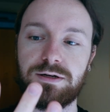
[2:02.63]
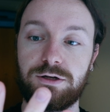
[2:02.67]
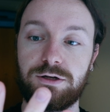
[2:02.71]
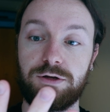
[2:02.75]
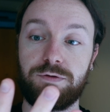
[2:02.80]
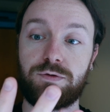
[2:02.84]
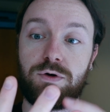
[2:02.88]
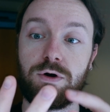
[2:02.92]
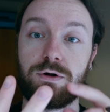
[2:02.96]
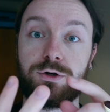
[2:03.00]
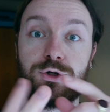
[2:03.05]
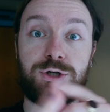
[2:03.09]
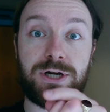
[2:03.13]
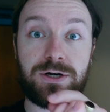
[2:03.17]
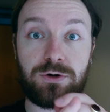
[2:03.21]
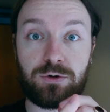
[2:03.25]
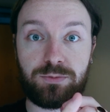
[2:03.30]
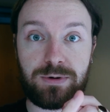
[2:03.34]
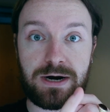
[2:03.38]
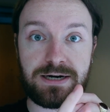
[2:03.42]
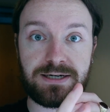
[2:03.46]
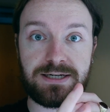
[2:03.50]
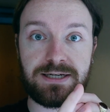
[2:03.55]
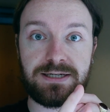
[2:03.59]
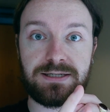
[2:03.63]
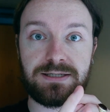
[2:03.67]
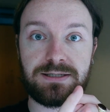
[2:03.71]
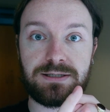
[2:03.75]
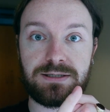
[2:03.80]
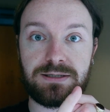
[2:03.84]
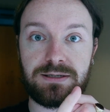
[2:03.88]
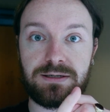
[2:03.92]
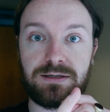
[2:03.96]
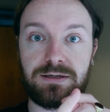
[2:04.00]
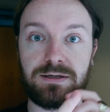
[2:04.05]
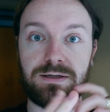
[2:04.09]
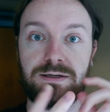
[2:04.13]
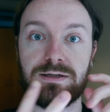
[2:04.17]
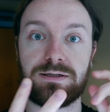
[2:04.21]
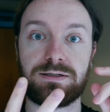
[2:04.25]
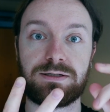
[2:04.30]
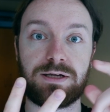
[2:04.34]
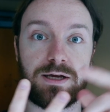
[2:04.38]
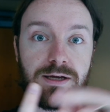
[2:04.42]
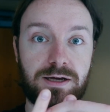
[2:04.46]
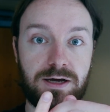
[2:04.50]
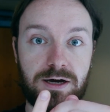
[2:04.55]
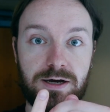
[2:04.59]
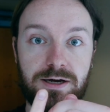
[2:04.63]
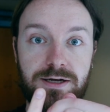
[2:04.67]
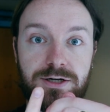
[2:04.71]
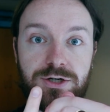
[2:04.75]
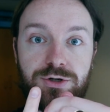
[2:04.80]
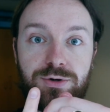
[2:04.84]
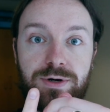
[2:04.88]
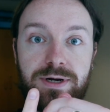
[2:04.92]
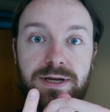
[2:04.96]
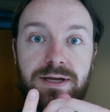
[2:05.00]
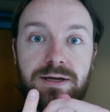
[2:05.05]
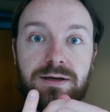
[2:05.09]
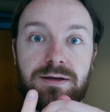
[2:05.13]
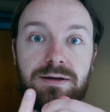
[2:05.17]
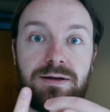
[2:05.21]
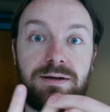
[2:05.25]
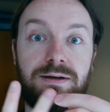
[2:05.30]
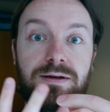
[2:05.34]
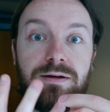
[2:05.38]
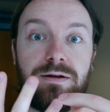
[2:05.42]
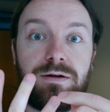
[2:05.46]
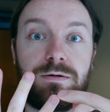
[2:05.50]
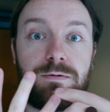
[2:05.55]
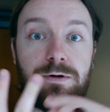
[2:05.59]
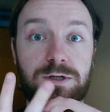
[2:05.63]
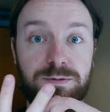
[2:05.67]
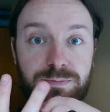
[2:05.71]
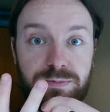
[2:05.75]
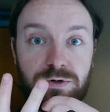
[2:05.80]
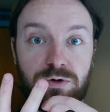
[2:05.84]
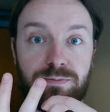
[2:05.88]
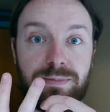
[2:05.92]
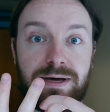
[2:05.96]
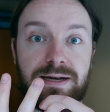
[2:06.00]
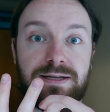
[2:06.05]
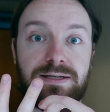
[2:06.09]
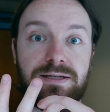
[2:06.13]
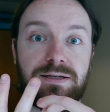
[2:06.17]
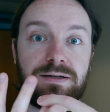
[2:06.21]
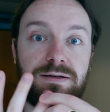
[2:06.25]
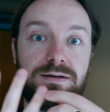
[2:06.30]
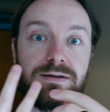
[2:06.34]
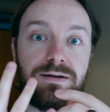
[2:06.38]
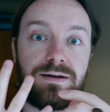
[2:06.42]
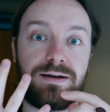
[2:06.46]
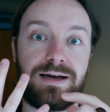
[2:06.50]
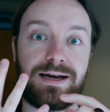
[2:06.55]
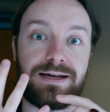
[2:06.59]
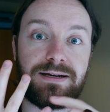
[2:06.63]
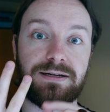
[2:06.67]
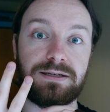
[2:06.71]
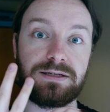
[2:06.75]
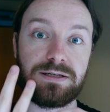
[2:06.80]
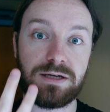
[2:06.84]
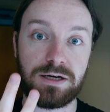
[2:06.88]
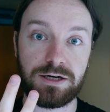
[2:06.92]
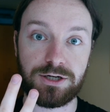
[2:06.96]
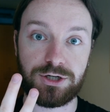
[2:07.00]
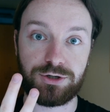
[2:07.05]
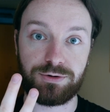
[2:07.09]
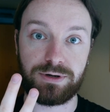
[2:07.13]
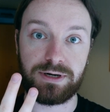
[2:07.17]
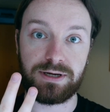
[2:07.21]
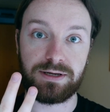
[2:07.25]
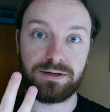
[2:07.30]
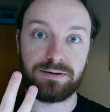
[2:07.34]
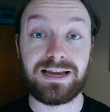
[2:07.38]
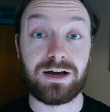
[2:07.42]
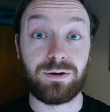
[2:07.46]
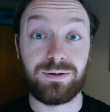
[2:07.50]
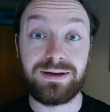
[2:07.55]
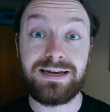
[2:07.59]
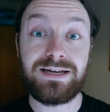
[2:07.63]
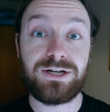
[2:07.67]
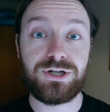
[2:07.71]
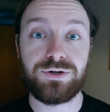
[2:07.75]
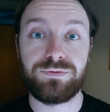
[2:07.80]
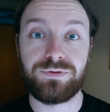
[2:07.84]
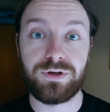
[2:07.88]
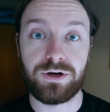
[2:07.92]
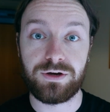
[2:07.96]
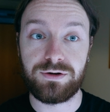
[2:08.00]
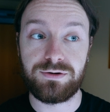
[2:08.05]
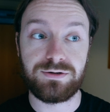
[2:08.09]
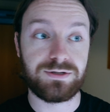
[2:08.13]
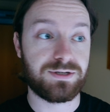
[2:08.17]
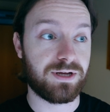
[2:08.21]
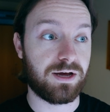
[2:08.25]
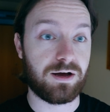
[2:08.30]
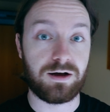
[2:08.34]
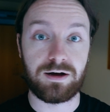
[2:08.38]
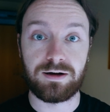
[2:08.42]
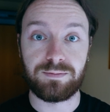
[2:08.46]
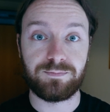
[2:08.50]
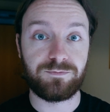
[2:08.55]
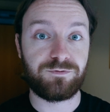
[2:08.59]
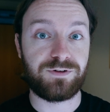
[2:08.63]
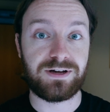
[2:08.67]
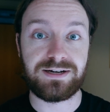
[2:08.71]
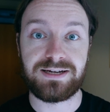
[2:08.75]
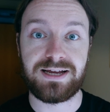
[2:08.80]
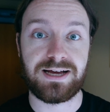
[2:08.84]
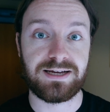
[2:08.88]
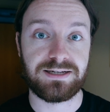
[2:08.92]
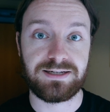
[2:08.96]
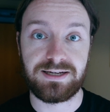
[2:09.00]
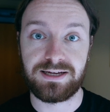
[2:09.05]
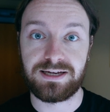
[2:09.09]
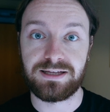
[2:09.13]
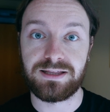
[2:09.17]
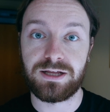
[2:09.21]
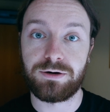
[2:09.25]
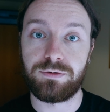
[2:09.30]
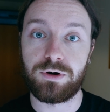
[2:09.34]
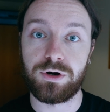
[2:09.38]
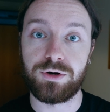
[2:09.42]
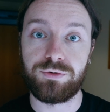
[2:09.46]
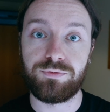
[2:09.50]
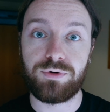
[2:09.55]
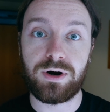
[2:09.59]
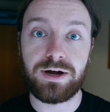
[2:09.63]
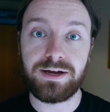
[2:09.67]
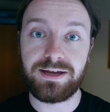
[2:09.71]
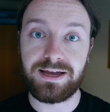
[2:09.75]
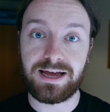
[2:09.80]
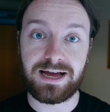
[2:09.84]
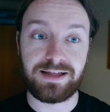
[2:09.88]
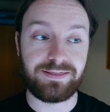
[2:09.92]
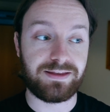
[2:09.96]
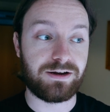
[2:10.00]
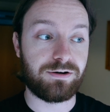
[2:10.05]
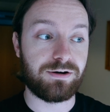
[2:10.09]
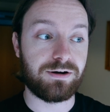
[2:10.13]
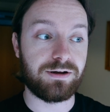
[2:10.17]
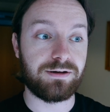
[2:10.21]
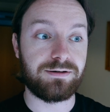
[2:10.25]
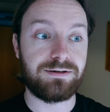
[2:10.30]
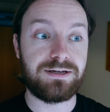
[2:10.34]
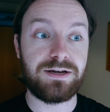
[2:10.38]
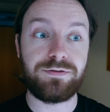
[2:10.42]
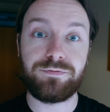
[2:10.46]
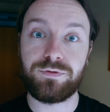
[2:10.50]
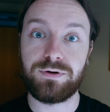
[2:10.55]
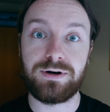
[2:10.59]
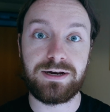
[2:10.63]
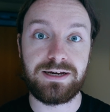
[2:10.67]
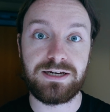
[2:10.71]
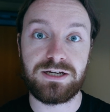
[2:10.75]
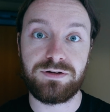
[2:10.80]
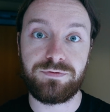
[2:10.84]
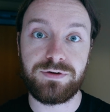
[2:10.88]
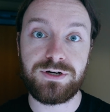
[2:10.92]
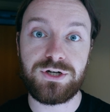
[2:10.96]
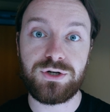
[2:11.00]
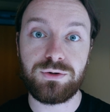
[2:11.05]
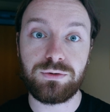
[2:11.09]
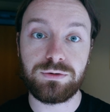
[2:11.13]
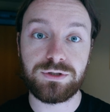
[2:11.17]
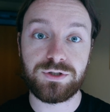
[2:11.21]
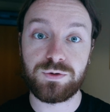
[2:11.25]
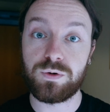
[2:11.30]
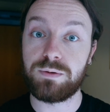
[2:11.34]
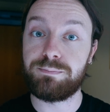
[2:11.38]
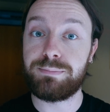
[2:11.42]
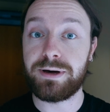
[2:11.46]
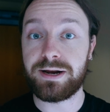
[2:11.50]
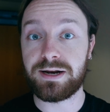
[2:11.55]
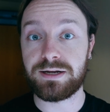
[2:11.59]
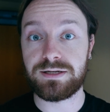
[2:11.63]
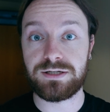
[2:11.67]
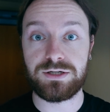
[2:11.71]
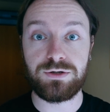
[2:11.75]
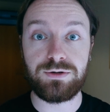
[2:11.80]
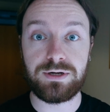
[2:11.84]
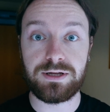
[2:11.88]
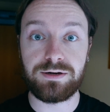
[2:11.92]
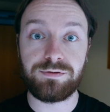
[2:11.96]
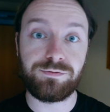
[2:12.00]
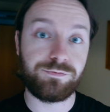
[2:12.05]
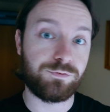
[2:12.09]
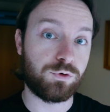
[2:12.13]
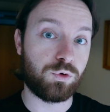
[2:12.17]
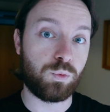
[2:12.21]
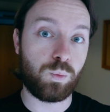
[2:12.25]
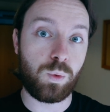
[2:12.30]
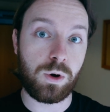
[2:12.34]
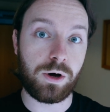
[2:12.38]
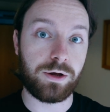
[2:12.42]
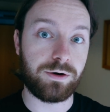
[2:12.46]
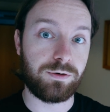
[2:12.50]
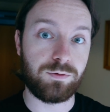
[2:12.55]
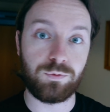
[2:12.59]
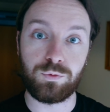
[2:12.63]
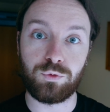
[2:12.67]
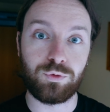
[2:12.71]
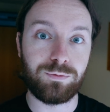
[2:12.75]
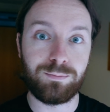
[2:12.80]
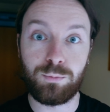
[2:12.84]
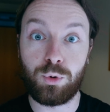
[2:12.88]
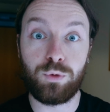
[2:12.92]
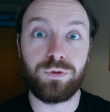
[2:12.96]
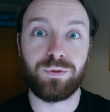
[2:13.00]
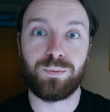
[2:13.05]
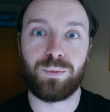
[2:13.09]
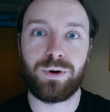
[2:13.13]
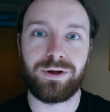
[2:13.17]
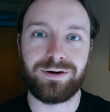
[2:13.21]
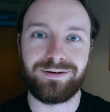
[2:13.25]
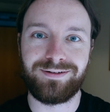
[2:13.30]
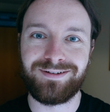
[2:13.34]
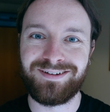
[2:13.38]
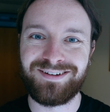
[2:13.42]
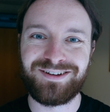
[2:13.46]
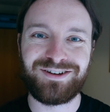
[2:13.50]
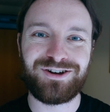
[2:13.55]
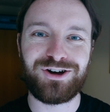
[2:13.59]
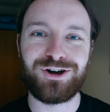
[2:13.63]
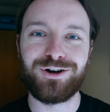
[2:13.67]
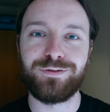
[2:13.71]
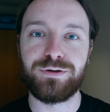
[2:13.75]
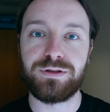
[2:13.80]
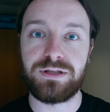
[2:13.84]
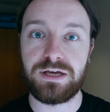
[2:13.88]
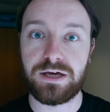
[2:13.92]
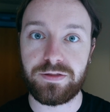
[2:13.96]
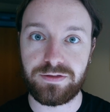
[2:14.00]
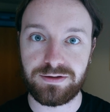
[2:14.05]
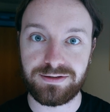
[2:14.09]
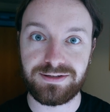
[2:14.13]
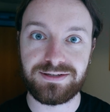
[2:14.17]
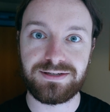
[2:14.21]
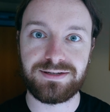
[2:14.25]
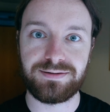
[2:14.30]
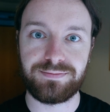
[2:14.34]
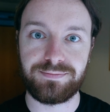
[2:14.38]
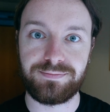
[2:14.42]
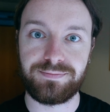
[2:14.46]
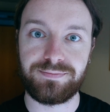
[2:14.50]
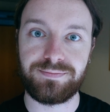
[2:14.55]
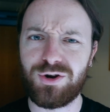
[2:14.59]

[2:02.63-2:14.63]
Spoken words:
You've got general practice, psychiatry, hospital medicine, and surgery. Now, each of those are fantastic in their own right, and there are different individuals who are better suited for one or more than one over the others.